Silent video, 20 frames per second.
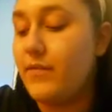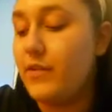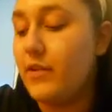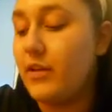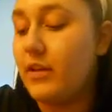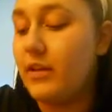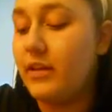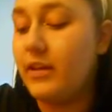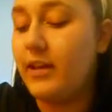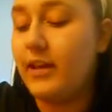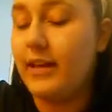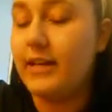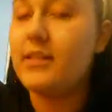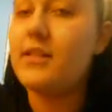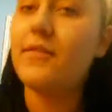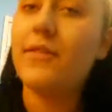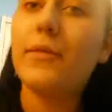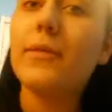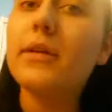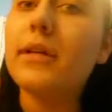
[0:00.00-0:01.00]
for the clearing.
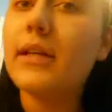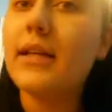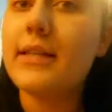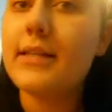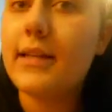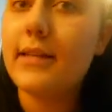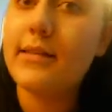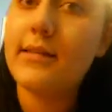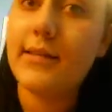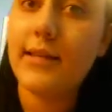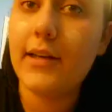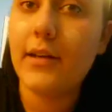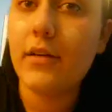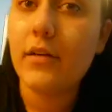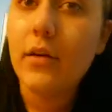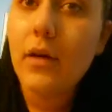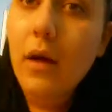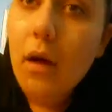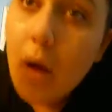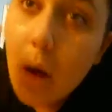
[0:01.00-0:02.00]
It really does conceal.